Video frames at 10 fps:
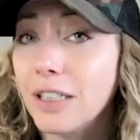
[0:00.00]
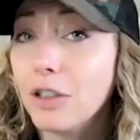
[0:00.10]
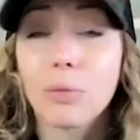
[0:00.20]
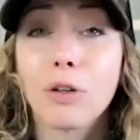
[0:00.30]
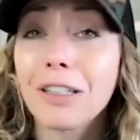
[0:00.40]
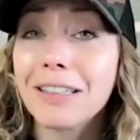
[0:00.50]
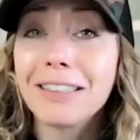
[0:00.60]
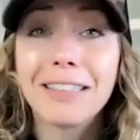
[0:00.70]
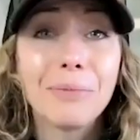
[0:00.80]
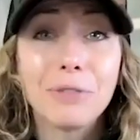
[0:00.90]
You're working the
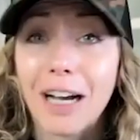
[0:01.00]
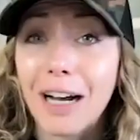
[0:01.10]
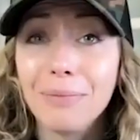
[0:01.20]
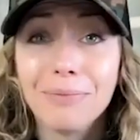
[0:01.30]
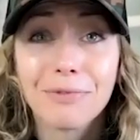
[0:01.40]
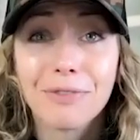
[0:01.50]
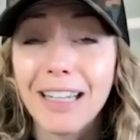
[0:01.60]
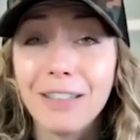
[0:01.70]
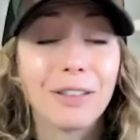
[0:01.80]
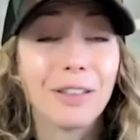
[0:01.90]
same job,
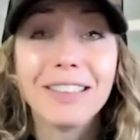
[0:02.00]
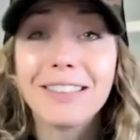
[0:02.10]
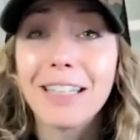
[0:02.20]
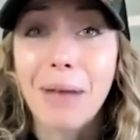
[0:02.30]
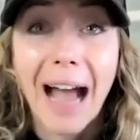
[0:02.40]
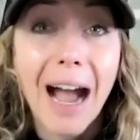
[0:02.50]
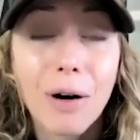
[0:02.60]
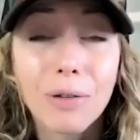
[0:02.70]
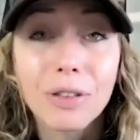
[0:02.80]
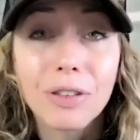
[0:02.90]
right? You live in the same house,